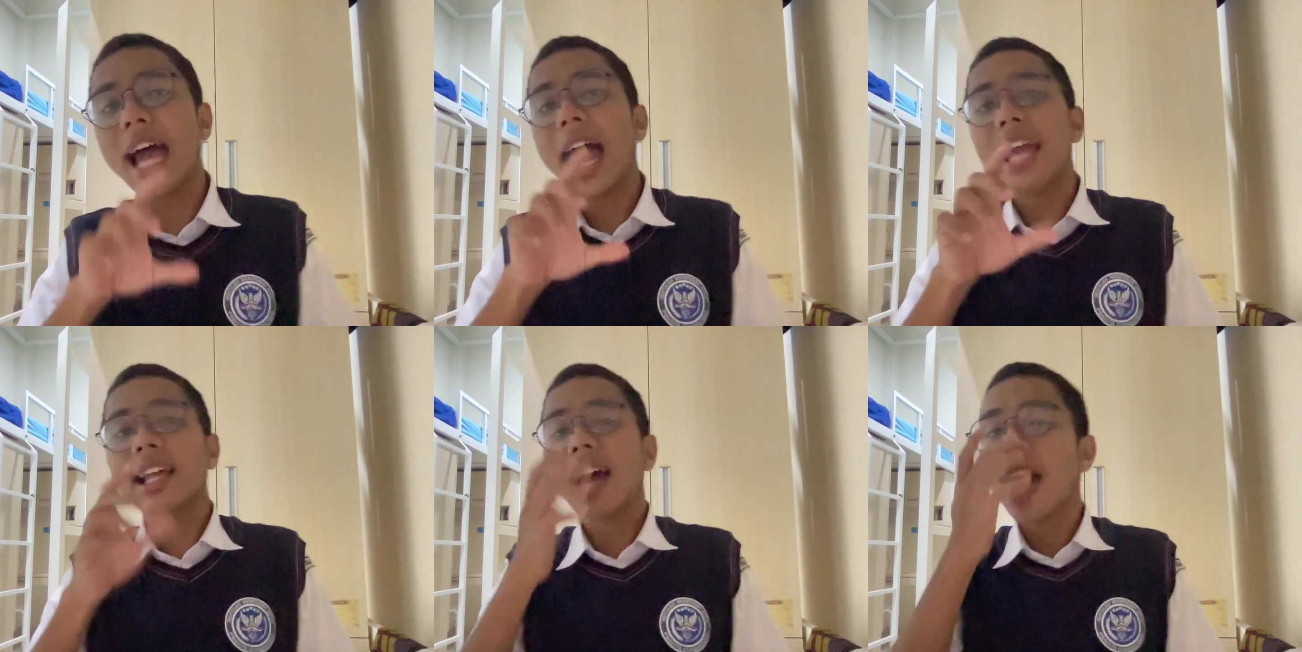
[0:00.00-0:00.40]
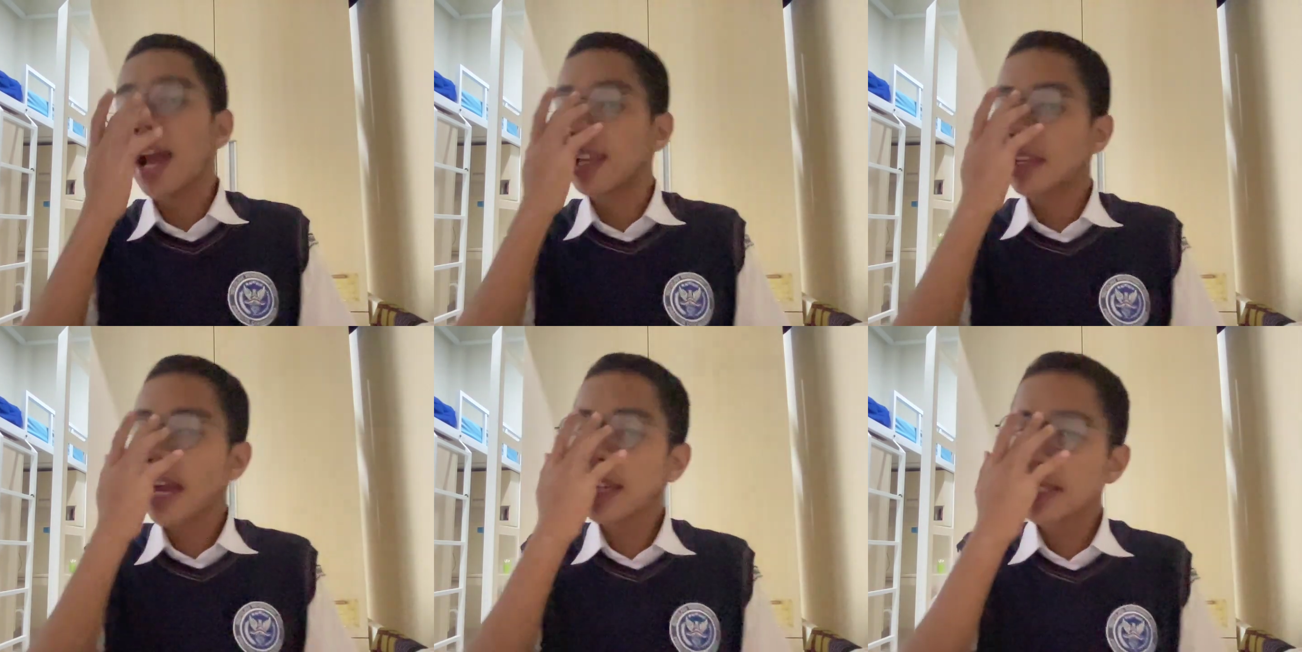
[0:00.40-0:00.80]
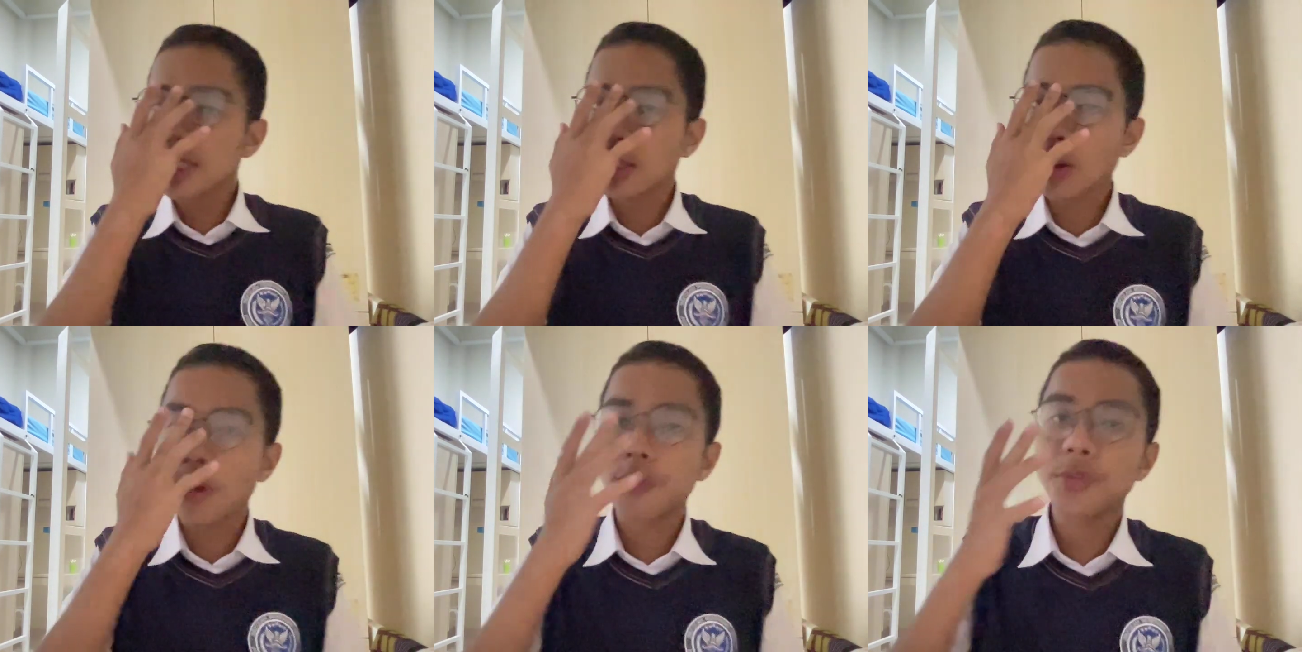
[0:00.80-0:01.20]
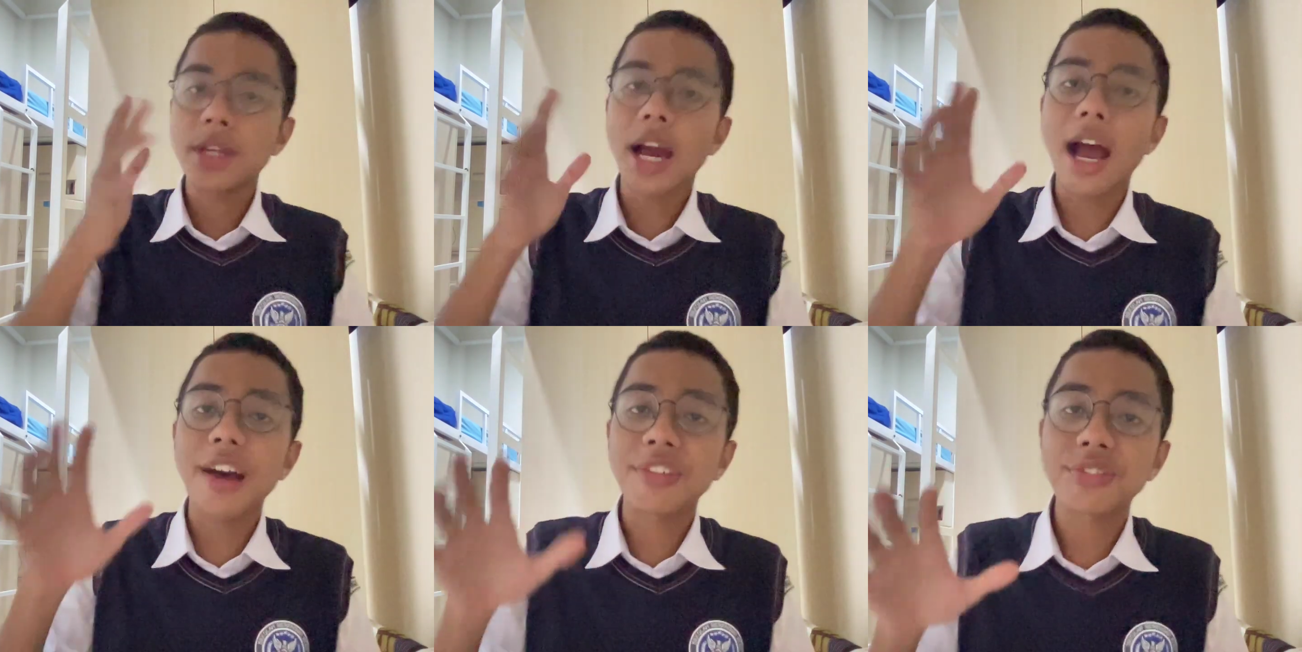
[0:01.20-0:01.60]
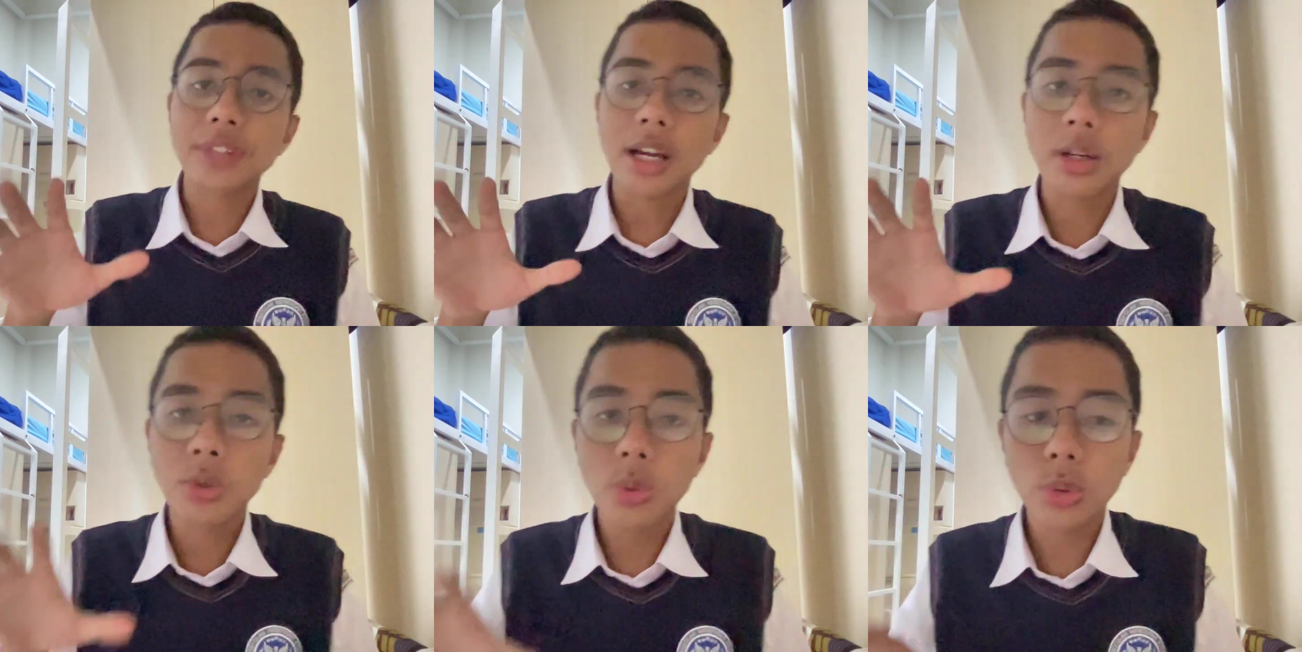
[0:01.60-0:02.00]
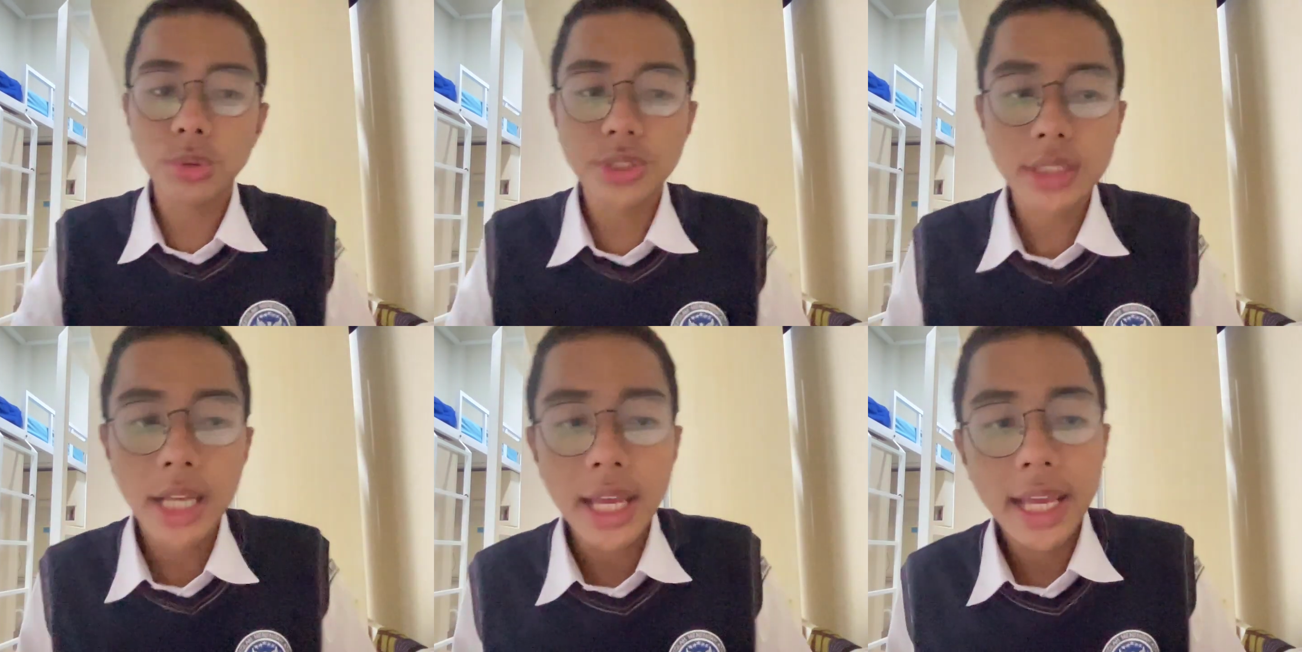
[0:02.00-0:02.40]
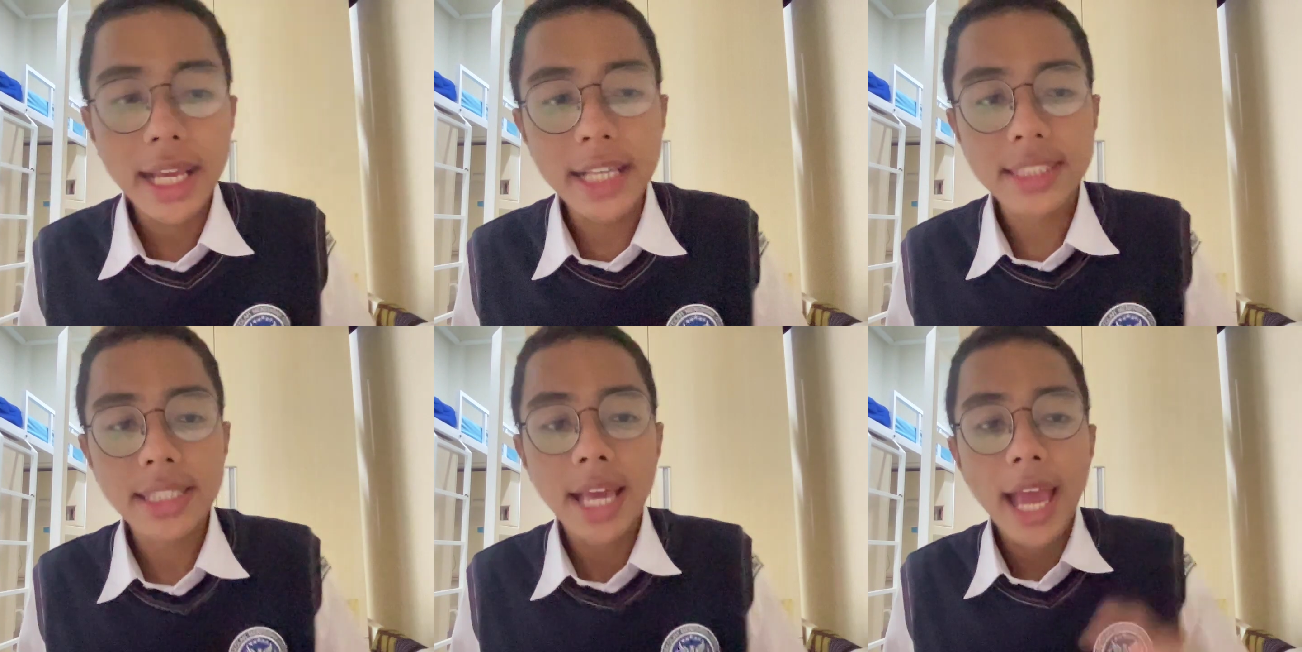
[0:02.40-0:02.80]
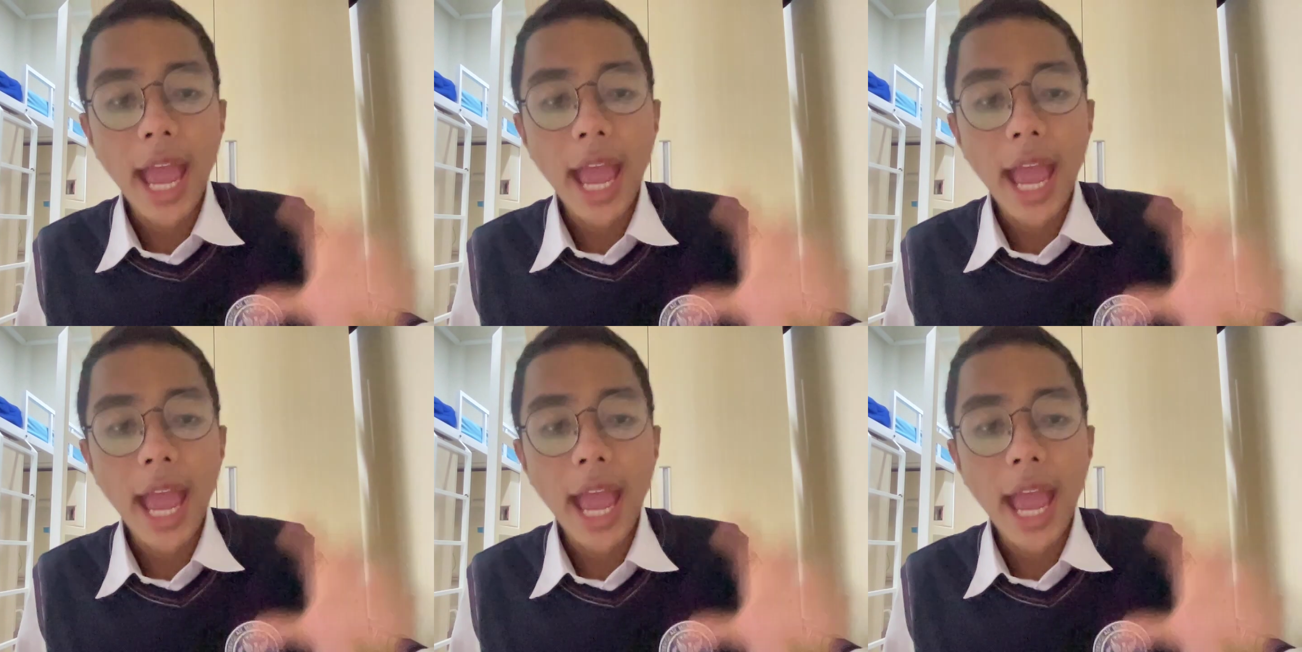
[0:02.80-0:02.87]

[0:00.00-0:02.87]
I highlighted of the AFTA goals is